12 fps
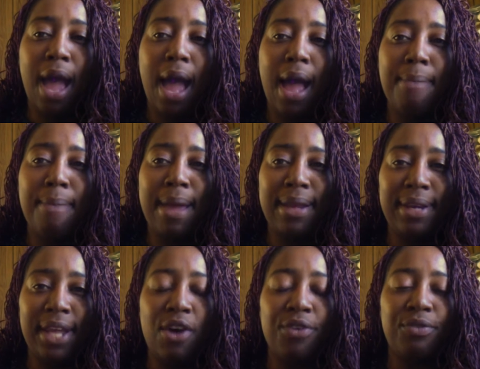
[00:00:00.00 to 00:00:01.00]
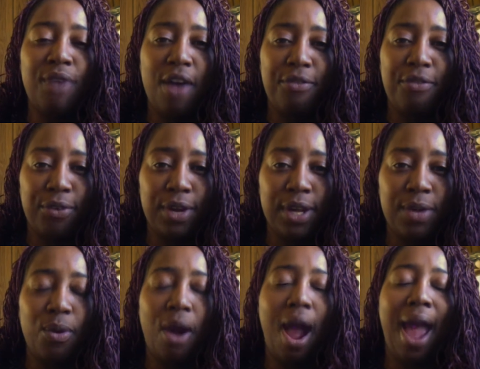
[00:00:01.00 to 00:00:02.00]
mainly on Ravelry,
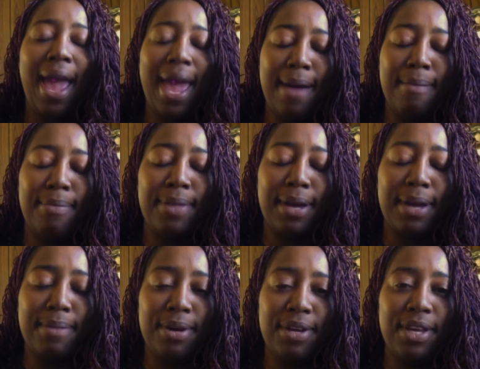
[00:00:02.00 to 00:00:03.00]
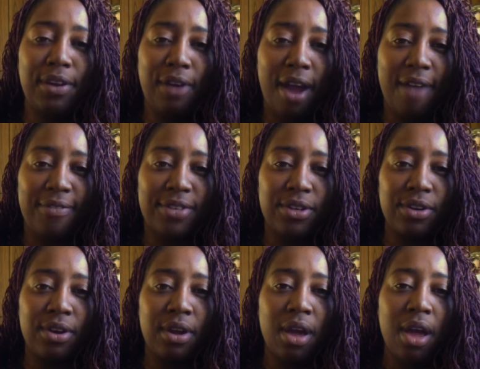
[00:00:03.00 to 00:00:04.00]
where I am the Chameleon
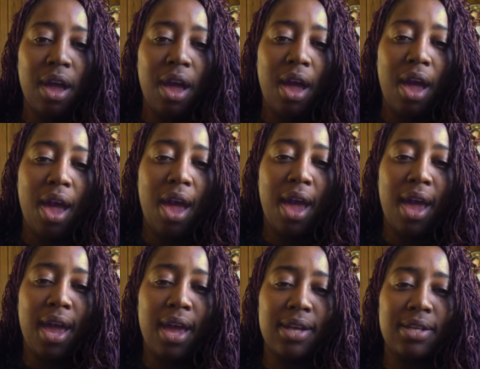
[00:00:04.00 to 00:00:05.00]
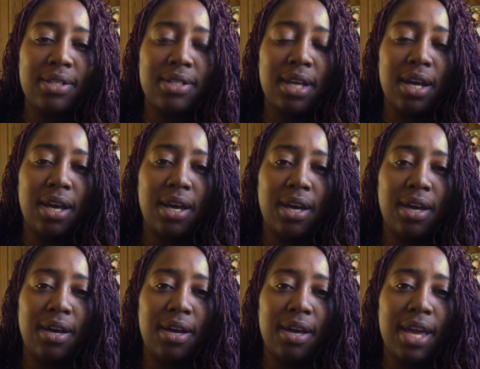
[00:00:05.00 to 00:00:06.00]
Crafter, and
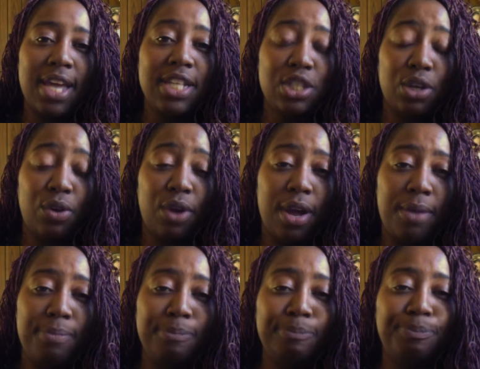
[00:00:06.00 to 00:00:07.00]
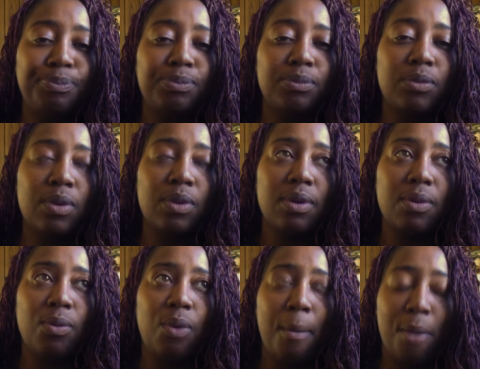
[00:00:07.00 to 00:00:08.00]
Instagram,
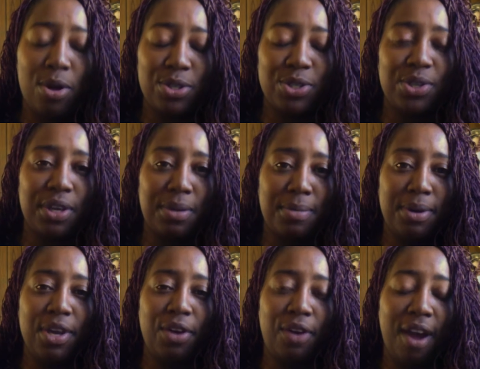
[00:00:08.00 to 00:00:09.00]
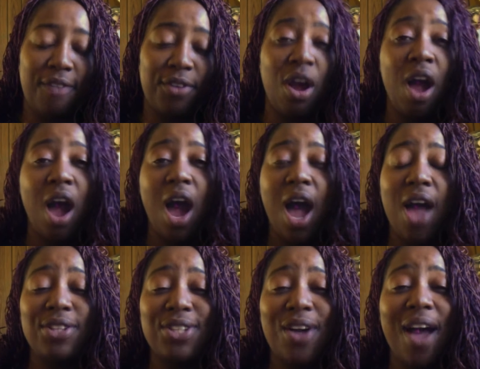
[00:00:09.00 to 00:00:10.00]
where I'm also the Chameleon Crafter. I
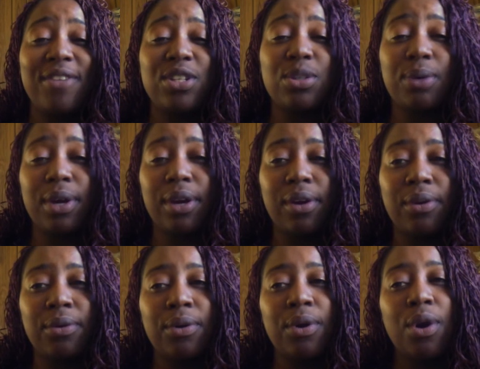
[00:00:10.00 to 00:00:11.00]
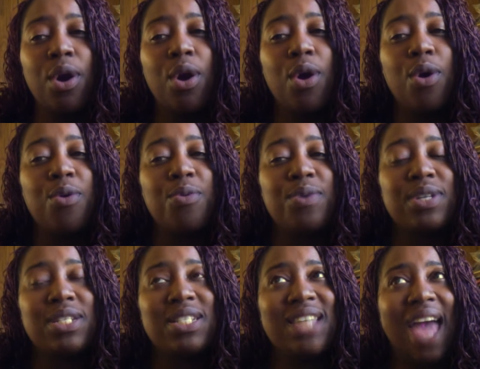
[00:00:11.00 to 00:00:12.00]
also have a Twitter,
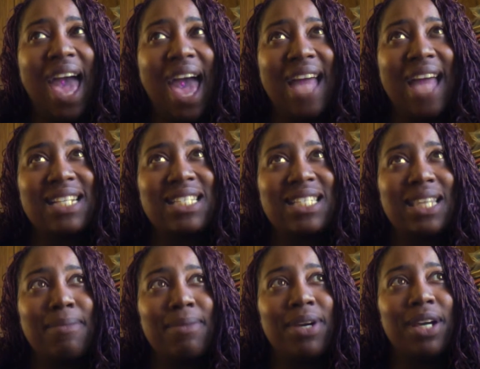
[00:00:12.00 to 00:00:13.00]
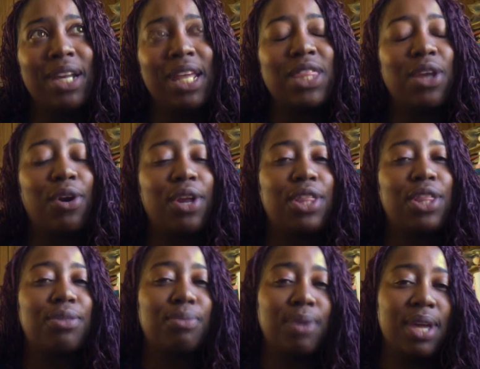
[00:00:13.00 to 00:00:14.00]
which is at
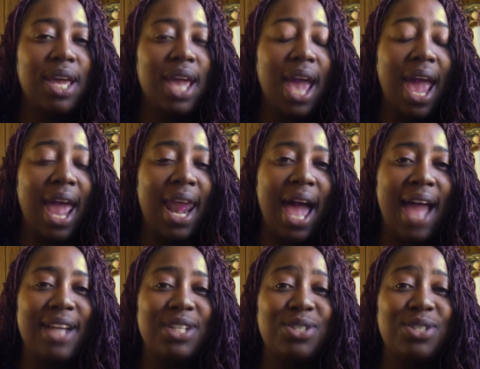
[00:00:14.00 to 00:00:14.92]
SlimGoody33, and I